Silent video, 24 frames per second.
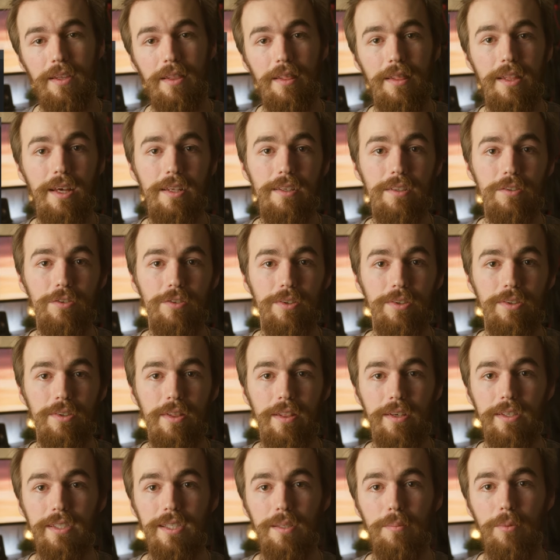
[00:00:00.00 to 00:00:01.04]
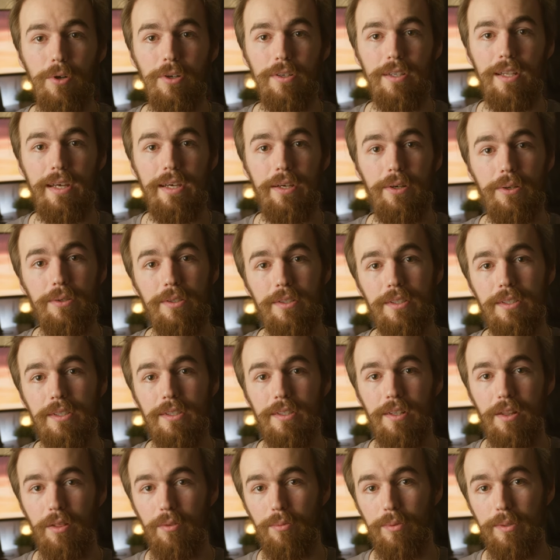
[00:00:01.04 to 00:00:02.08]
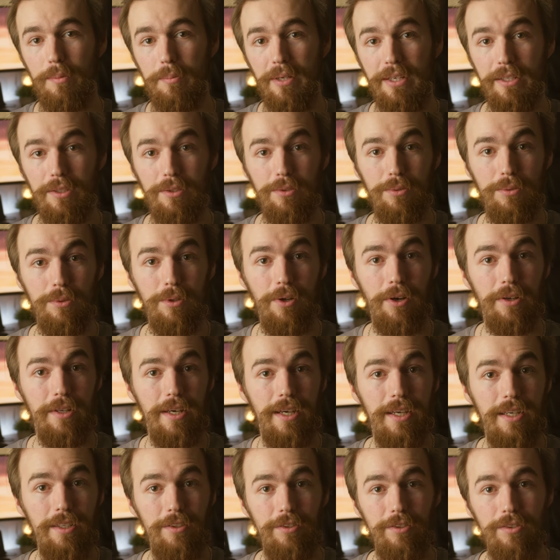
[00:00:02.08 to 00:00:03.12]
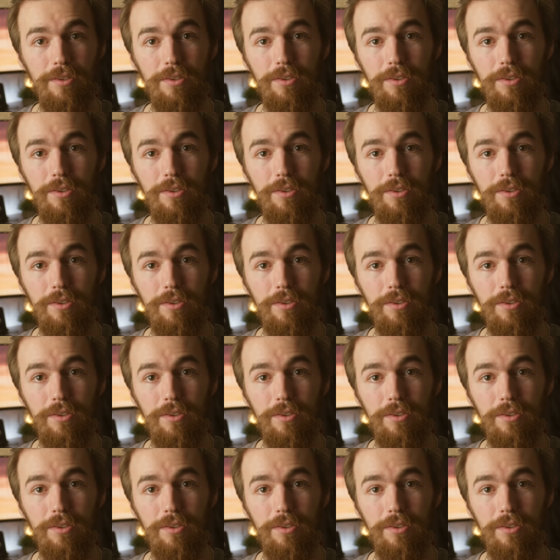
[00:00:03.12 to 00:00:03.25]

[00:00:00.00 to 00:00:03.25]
Then adjust the keyboard layout in 3x2.h